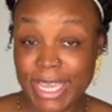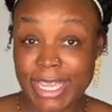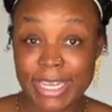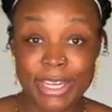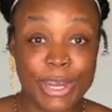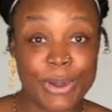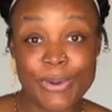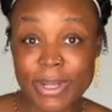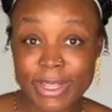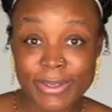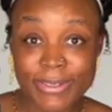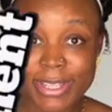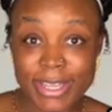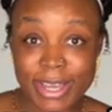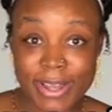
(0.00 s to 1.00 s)
No
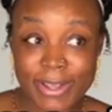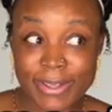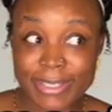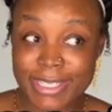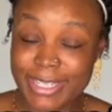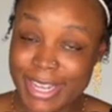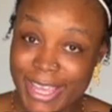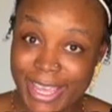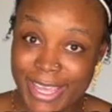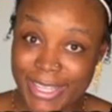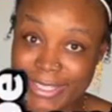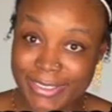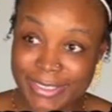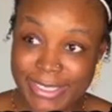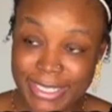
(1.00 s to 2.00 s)
clothing haul
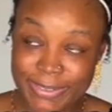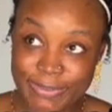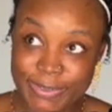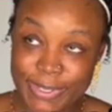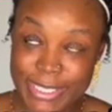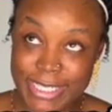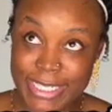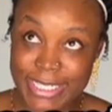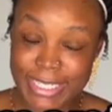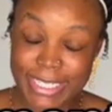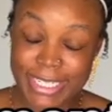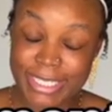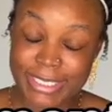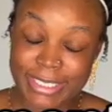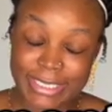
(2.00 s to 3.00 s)
today,
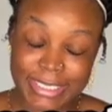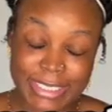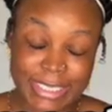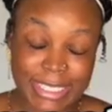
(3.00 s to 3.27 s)
unfortunately.